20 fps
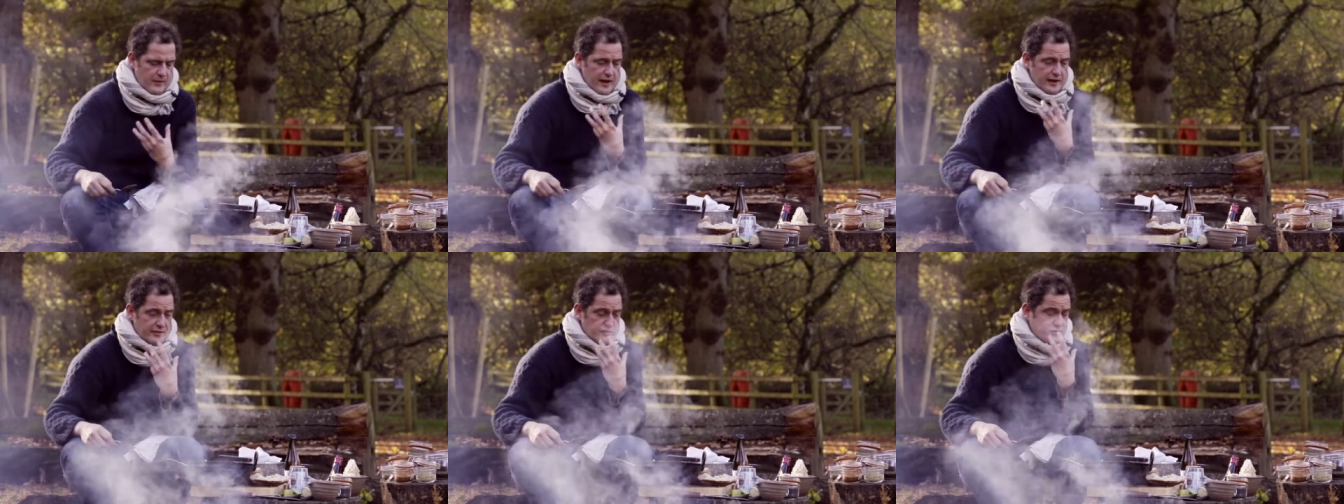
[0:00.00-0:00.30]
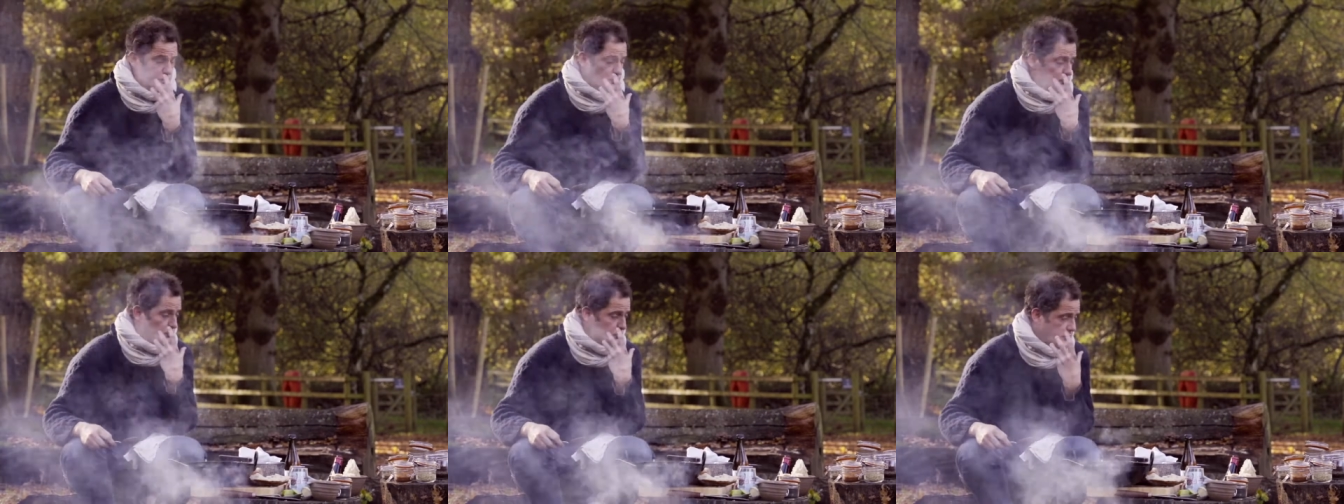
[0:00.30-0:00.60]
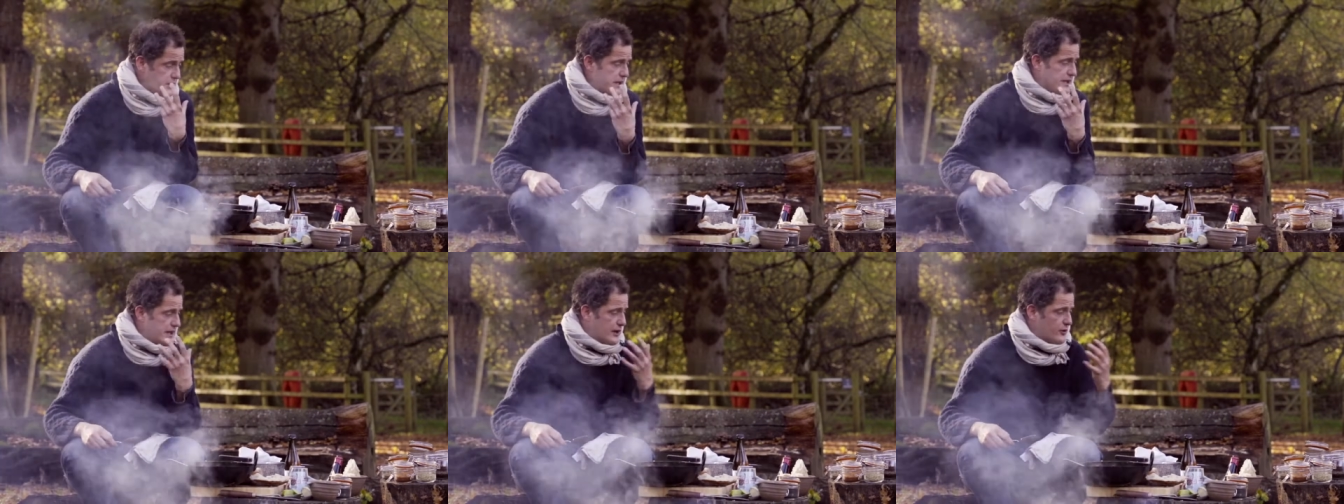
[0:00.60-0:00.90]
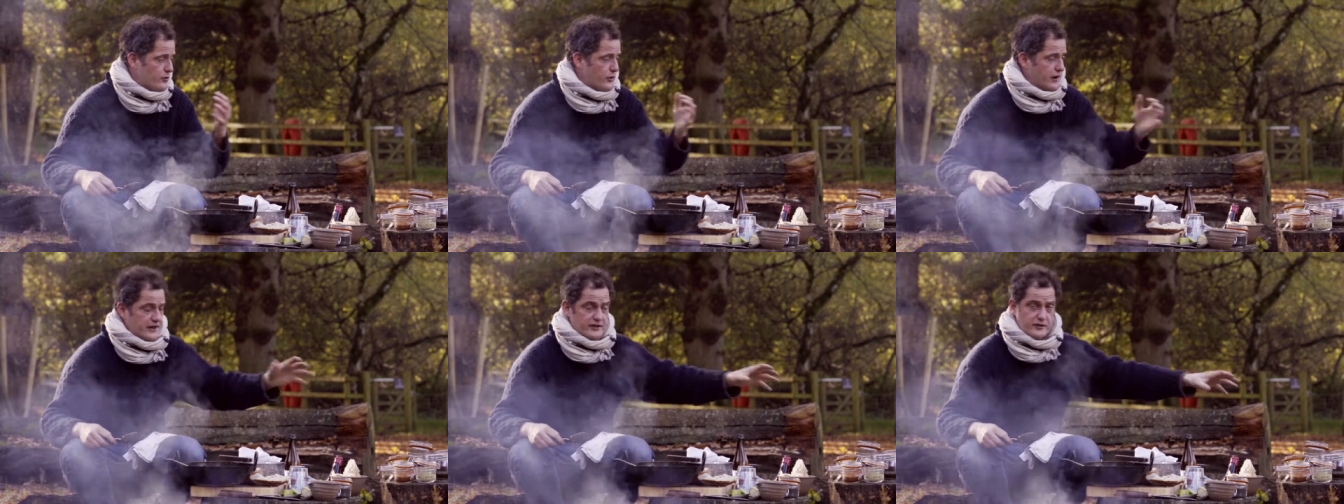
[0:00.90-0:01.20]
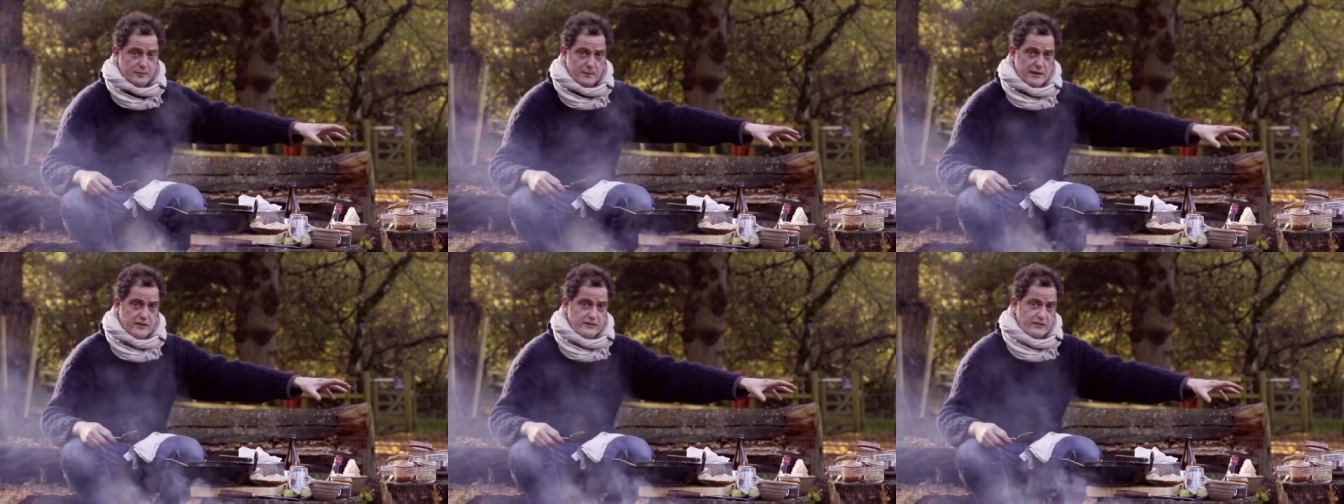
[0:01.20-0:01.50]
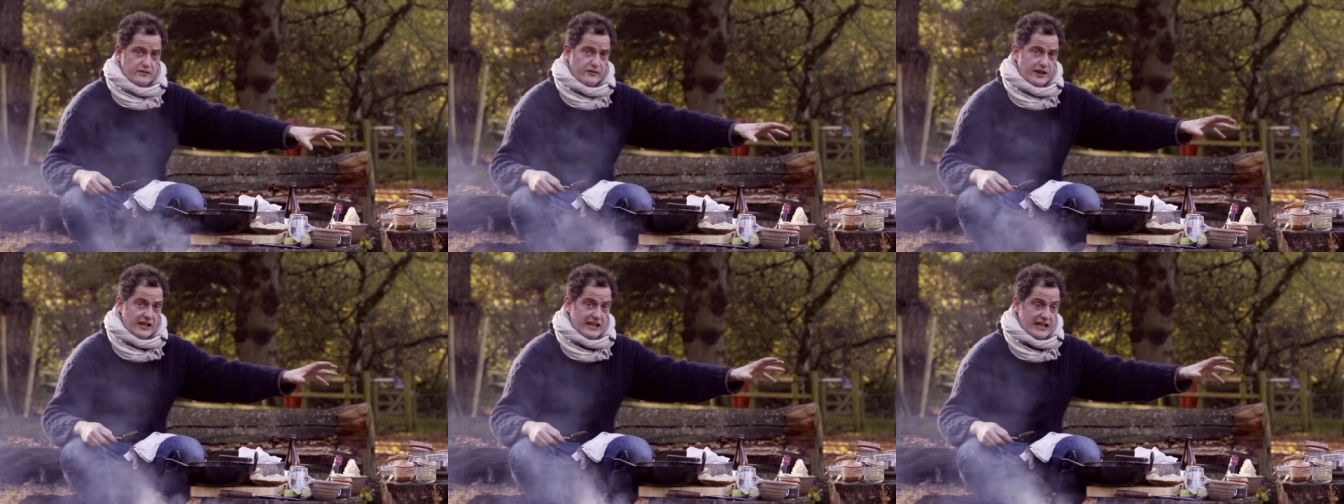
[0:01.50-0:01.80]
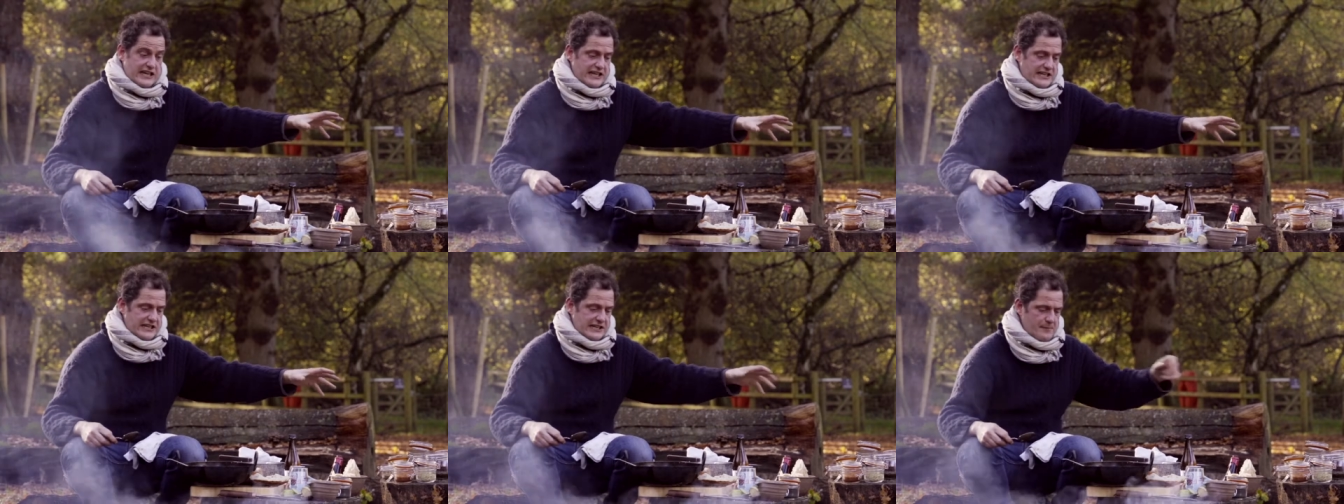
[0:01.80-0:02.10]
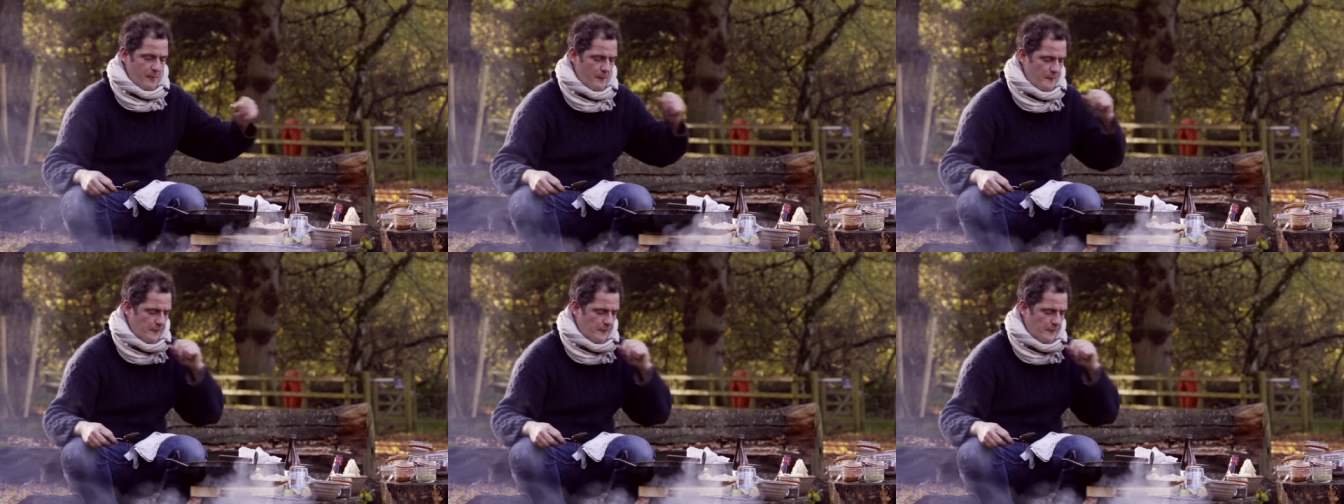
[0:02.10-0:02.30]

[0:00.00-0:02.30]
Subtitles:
It's really rich because of the ghee